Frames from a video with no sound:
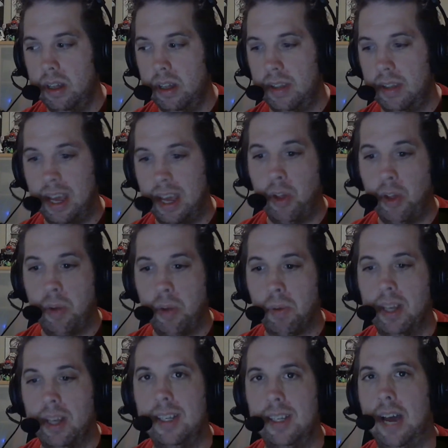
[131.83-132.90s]
they only
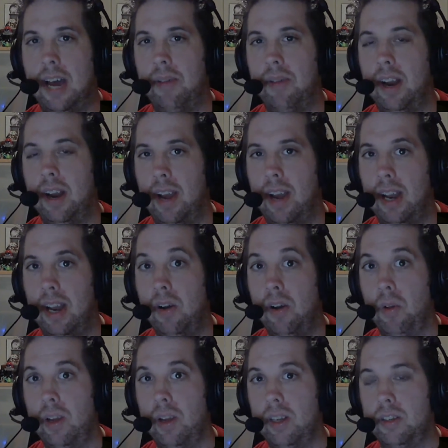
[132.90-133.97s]
release it down there, and it
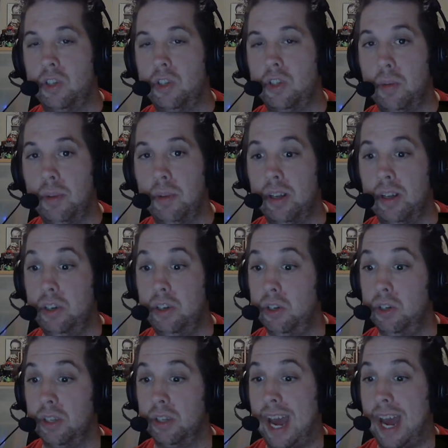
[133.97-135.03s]
only is distributed
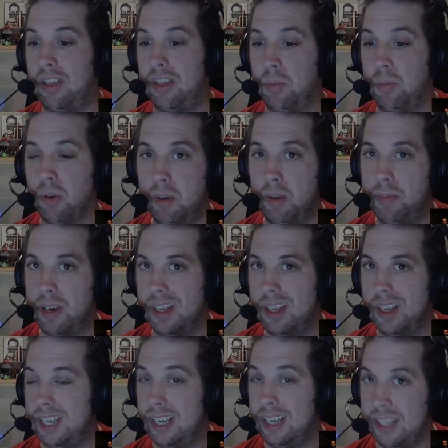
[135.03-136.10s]
usually at their brewery
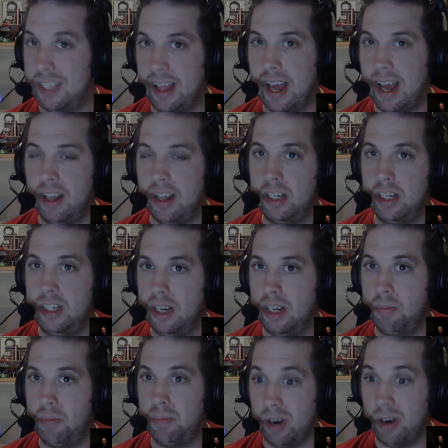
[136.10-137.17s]
because they sell out of this shit
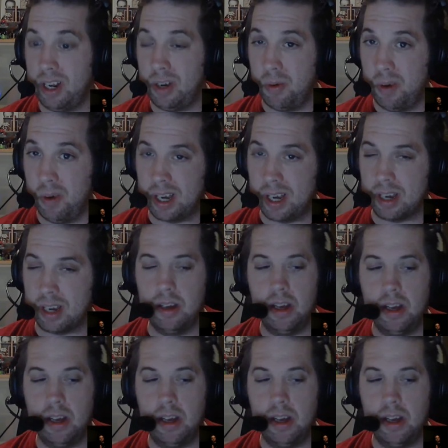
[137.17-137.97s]
pretty quick.